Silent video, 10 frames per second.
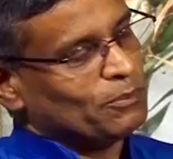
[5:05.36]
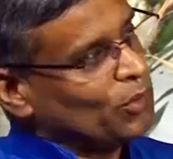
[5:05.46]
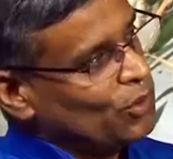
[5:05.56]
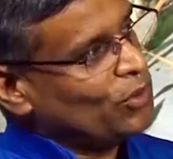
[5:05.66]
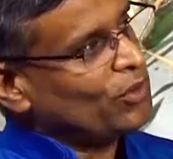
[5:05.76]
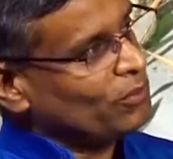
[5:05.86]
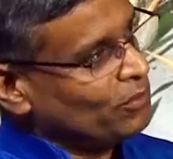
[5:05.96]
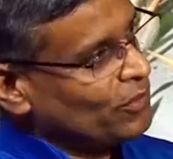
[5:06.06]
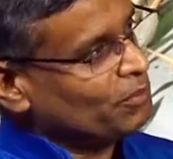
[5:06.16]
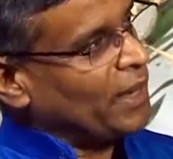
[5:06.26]
more
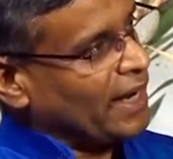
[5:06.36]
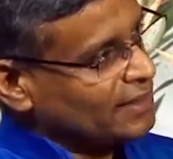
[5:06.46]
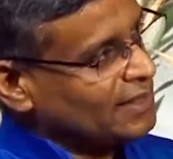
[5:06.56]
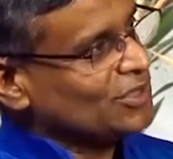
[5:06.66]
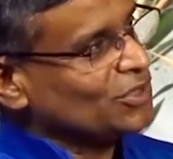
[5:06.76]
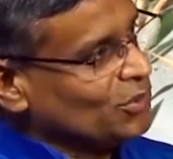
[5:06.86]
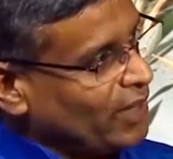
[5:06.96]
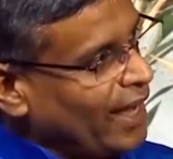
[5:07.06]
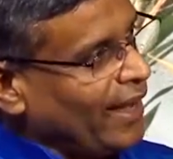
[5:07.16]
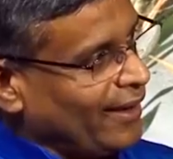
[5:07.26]
practice you
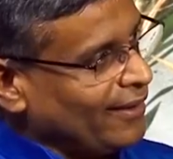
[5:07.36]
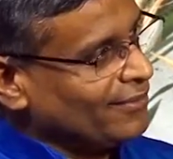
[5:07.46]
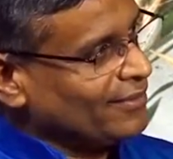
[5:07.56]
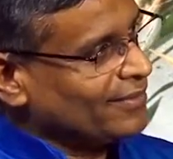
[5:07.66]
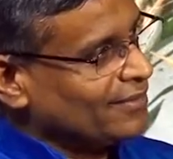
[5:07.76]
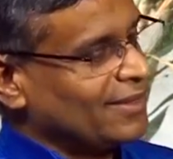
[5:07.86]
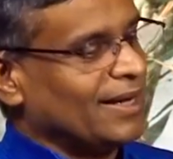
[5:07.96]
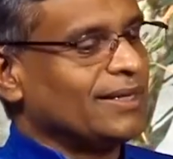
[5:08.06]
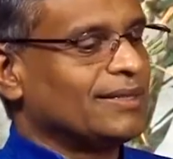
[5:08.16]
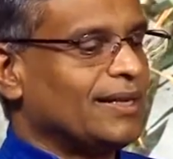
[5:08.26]
have,
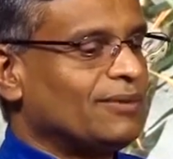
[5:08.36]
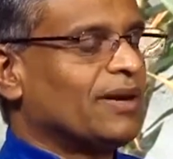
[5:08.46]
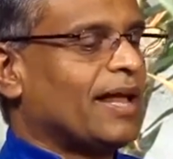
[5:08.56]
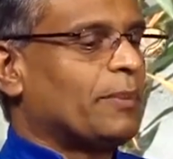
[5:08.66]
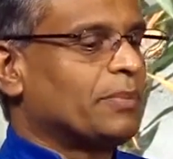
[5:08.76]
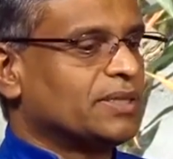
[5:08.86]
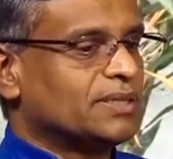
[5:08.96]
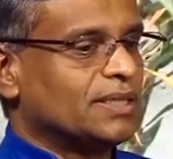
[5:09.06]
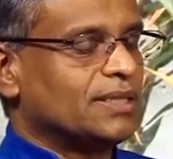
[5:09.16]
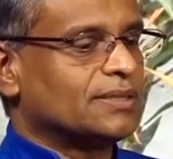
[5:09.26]
right? Then what
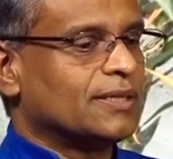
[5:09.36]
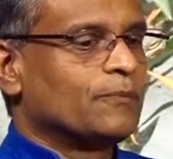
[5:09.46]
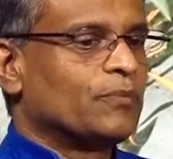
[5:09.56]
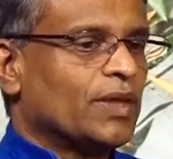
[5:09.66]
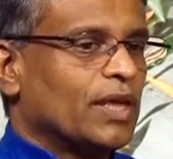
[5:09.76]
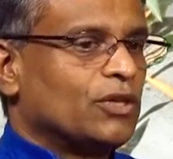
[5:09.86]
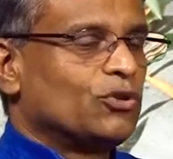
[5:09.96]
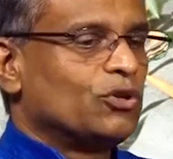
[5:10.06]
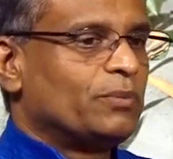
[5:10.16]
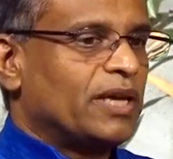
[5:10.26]
happens is
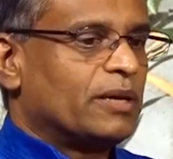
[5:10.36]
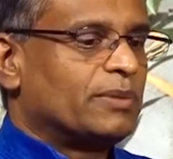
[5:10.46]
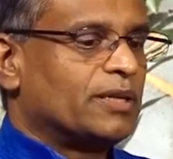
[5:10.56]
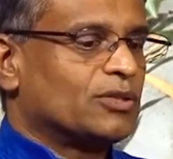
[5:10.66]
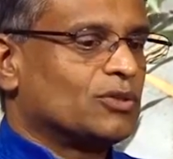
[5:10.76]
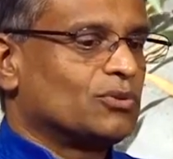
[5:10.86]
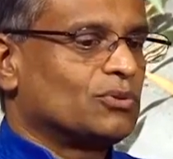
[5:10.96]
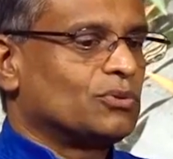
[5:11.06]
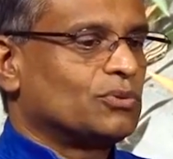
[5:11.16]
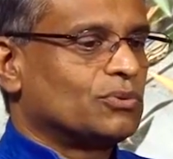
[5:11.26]
you will be able
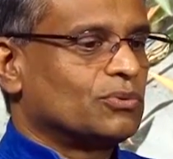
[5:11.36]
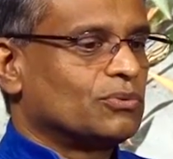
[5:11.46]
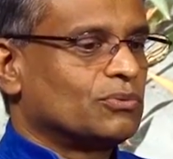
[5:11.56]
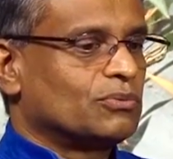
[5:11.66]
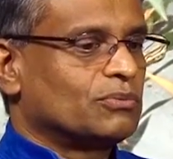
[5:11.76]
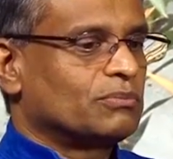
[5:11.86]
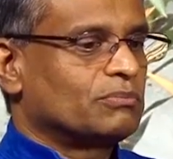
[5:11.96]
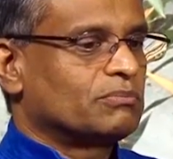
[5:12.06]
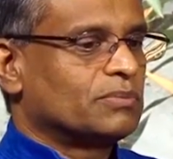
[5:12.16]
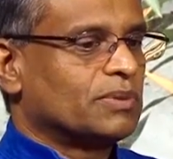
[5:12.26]
to
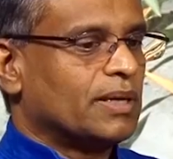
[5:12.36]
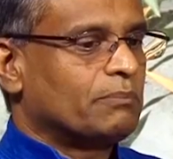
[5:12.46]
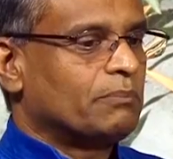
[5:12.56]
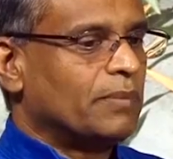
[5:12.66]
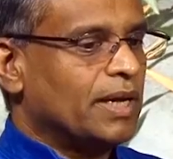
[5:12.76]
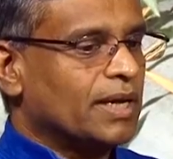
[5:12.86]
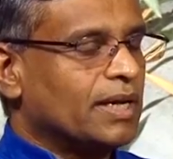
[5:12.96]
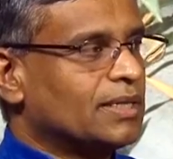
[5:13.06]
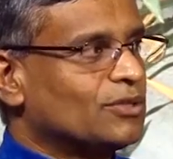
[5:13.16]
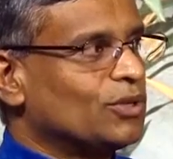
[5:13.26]
make
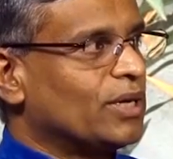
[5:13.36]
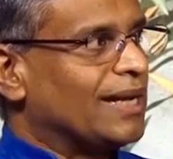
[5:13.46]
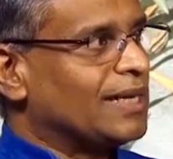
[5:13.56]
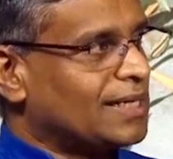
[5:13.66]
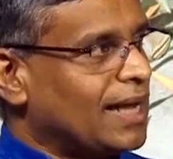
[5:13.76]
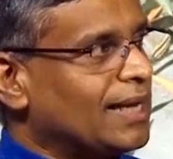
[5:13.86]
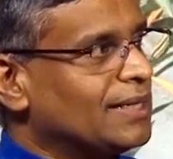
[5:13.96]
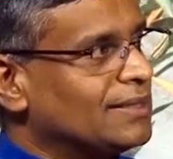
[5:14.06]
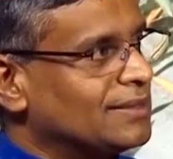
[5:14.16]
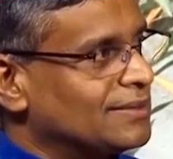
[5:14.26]
it your
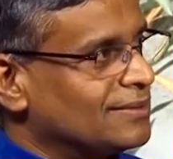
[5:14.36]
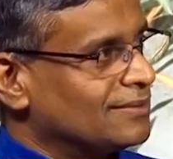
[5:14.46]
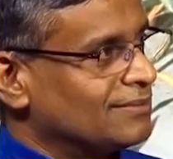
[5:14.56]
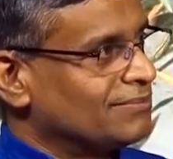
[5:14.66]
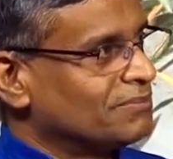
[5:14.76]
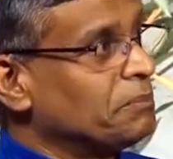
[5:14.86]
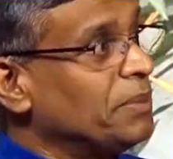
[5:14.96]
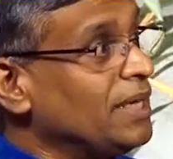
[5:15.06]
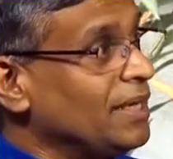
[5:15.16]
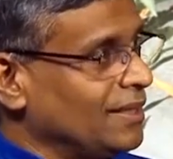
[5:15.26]
entire
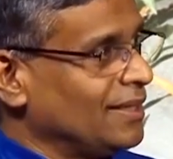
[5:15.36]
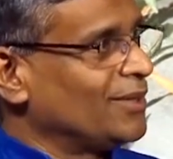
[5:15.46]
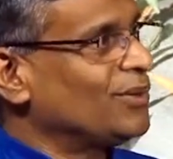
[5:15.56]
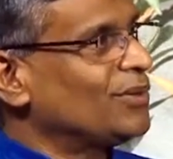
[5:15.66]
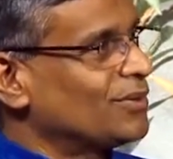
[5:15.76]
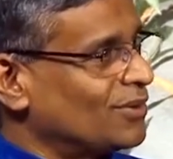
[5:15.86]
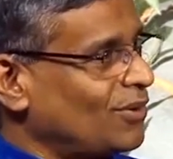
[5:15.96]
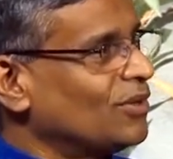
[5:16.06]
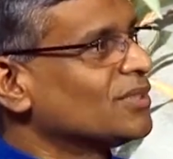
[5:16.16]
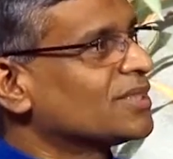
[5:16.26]
being,
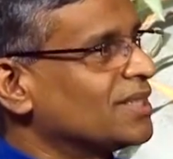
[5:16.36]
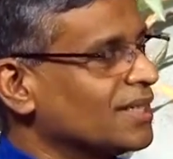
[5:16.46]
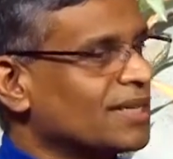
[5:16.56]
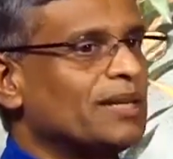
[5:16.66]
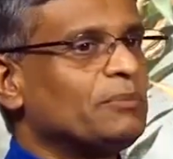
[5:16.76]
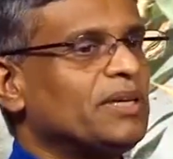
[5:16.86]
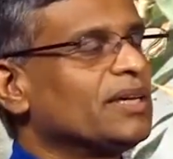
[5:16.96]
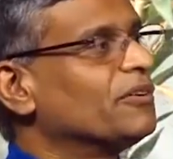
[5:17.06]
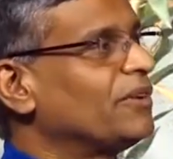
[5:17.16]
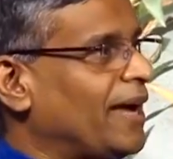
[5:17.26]
constantly
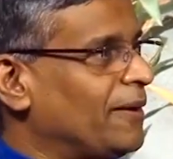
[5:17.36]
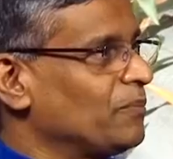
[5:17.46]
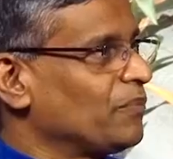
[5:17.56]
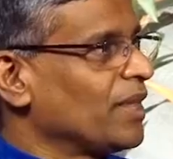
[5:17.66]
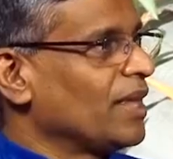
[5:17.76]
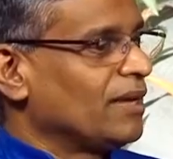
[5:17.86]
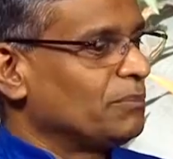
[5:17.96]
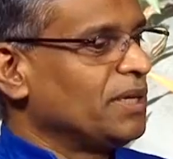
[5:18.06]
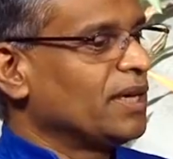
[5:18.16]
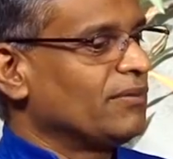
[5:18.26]
being aware.
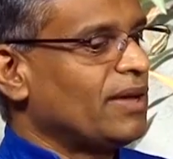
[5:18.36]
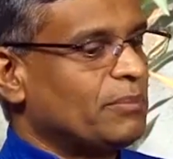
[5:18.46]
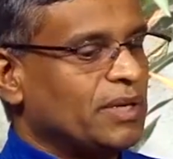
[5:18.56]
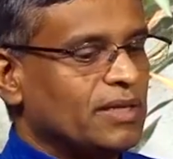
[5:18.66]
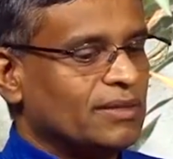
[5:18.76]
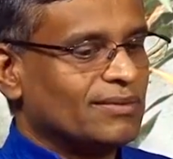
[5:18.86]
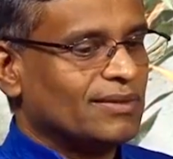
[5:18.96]
Being aware means